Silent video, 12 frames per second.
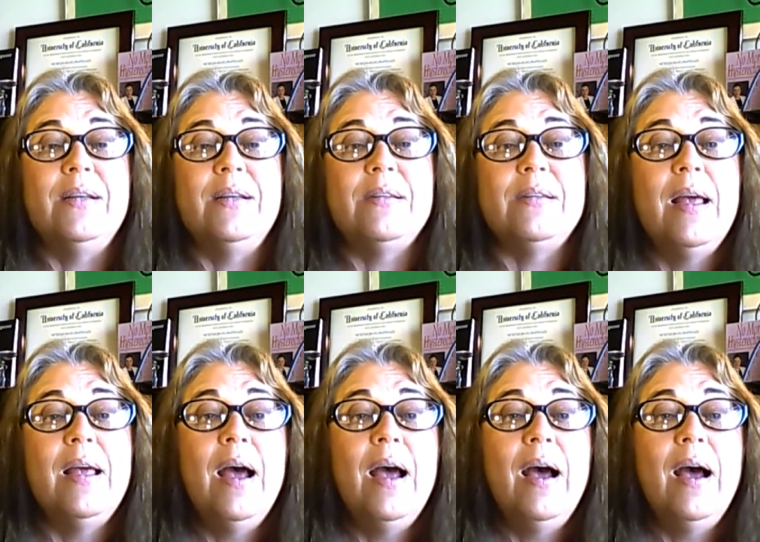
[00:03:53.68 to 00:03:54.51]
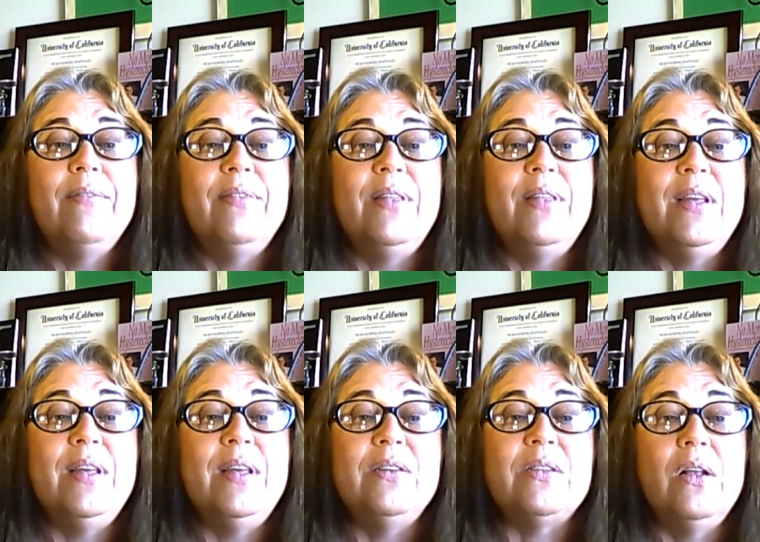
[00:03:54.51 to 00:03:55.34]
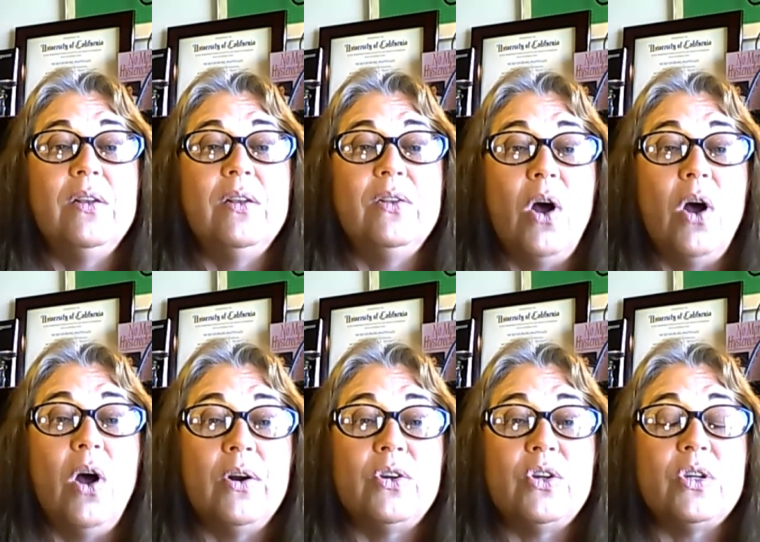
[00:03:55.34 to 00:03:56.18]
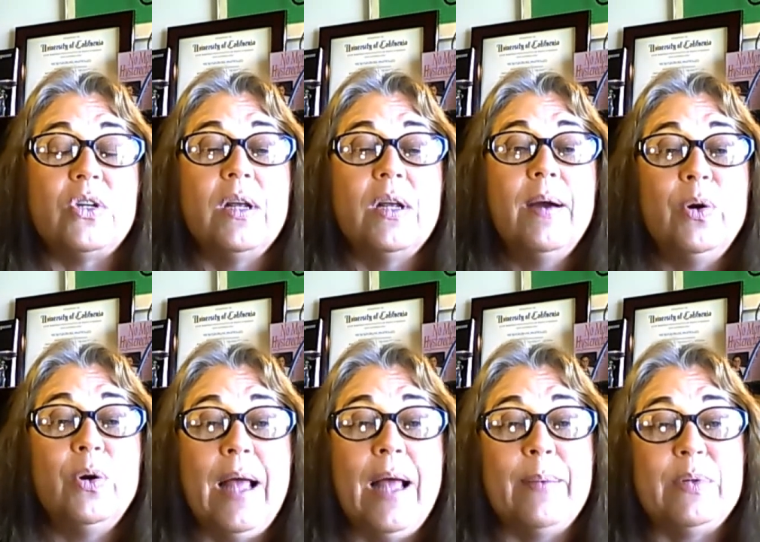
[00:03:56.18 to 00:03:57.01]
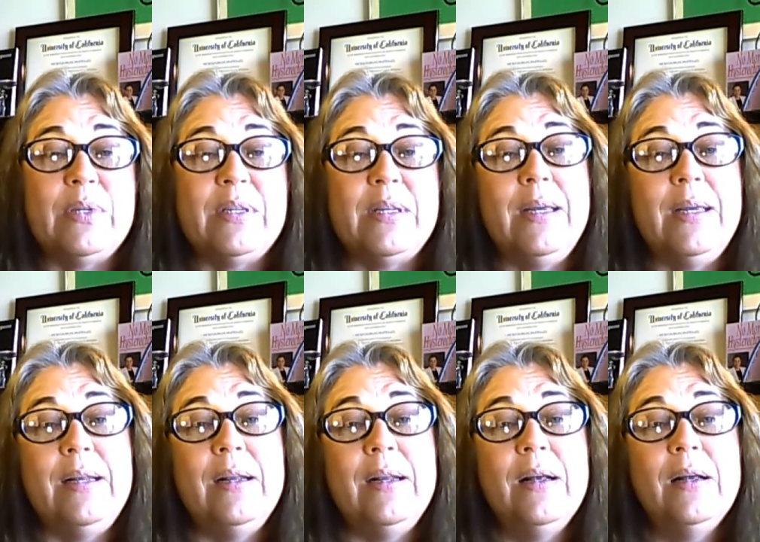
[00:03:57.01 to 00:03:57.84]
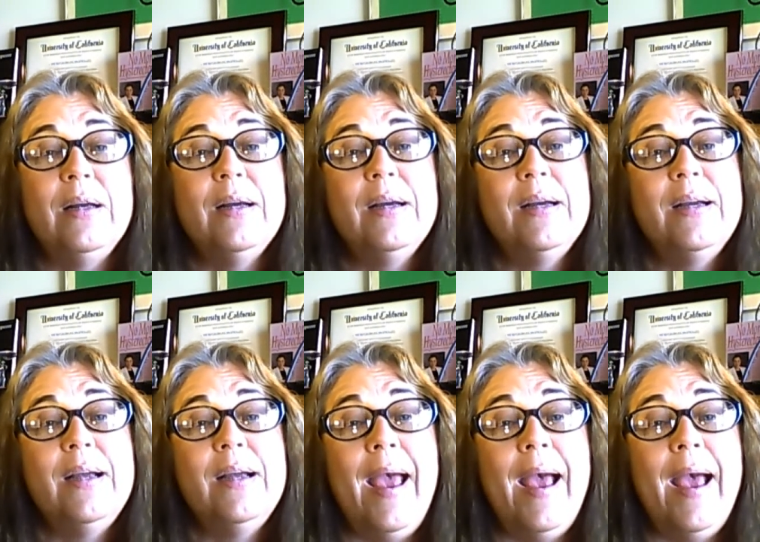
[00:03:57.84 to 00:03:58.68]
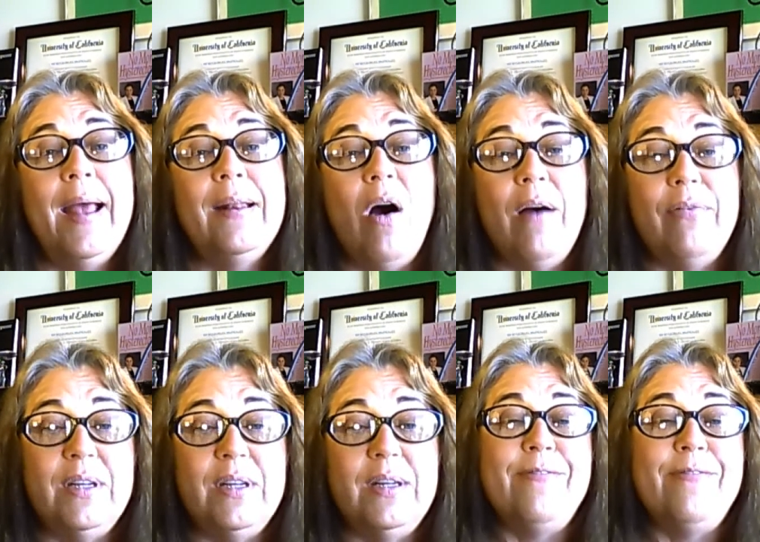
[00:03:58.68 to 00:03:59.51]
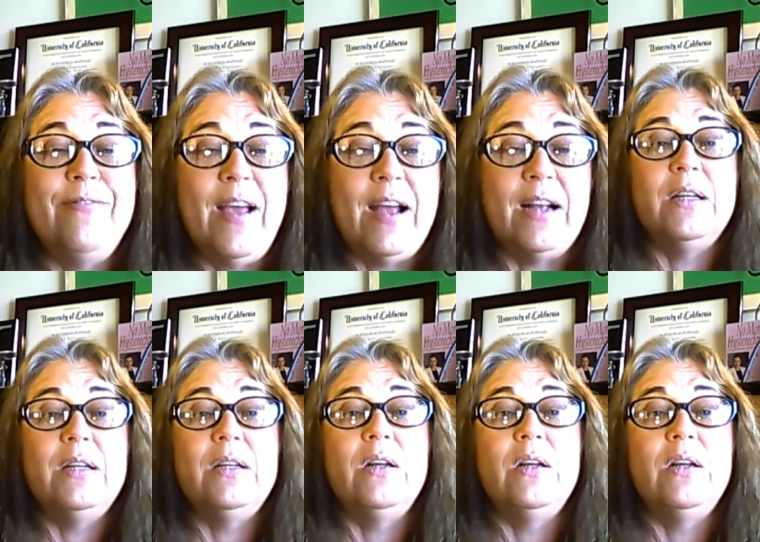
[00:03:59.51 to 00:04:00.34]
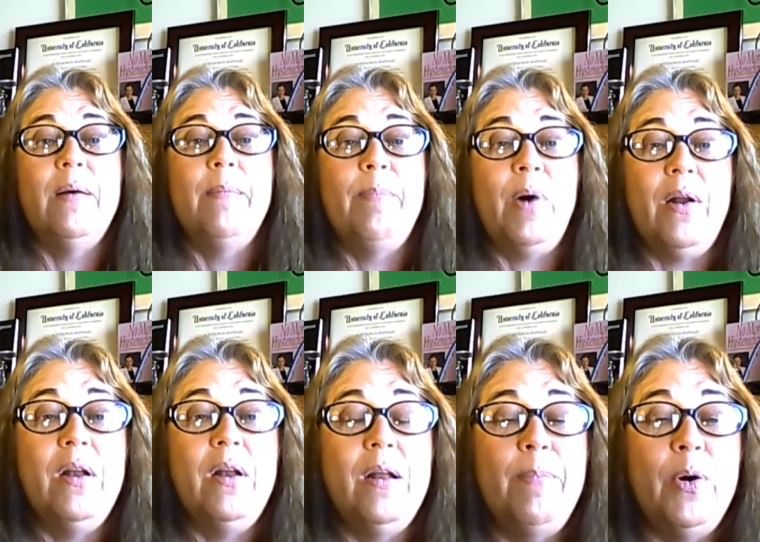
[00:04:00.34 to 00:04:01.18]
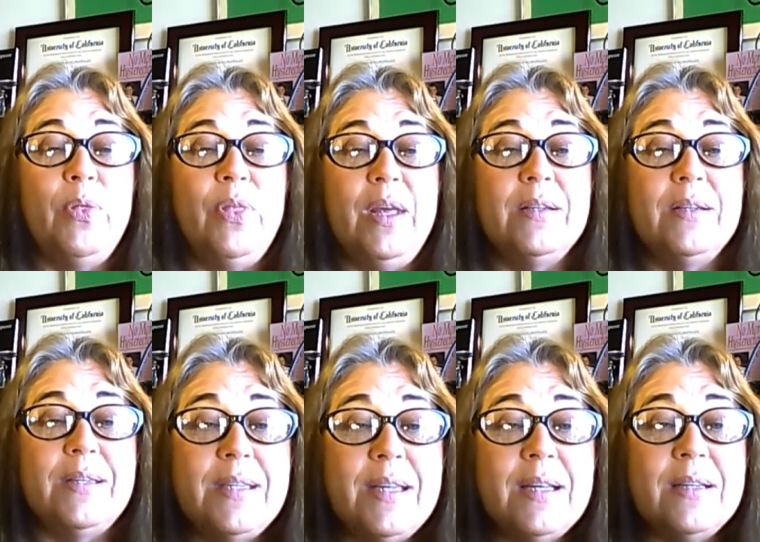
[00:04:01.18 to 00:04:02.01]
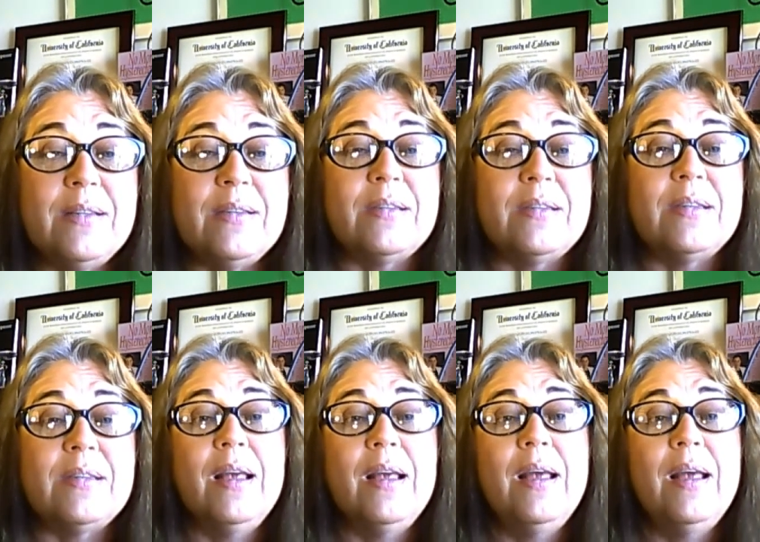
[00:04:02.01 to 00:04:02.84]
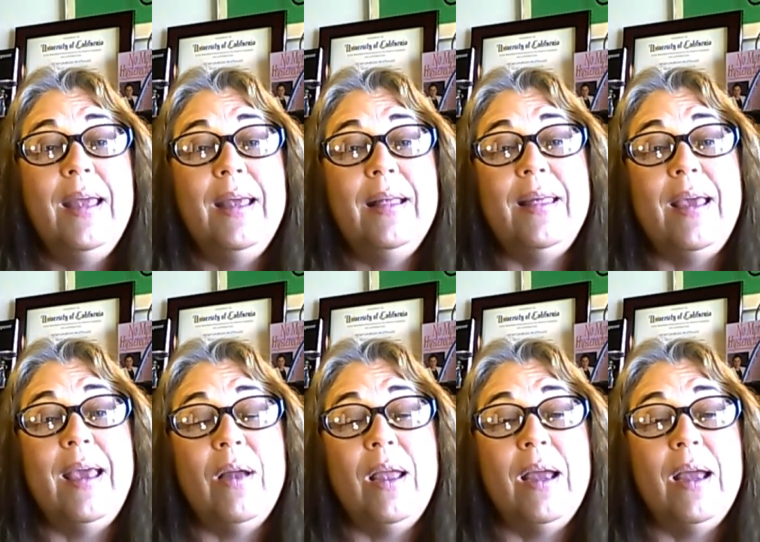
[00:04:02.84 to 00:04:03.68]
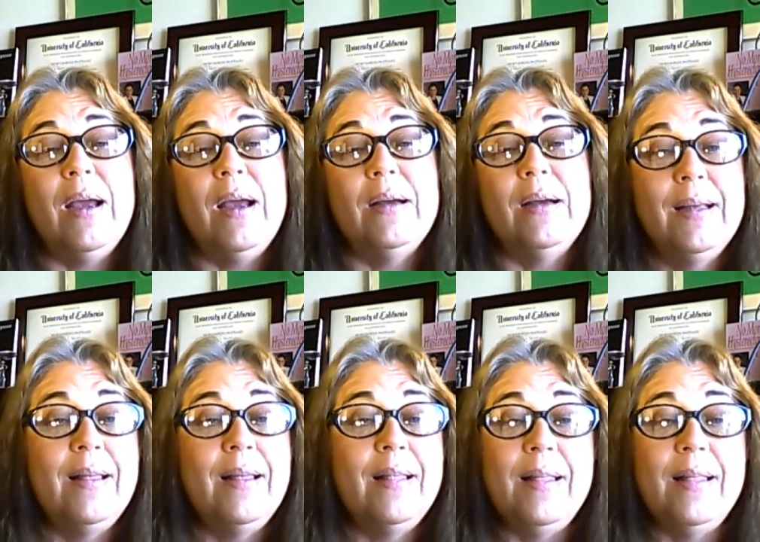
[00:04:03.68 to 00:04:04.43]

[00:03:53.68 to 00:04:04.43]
of these enlarged, prolapsing, and often infected Bothnian cysts in the area, and this was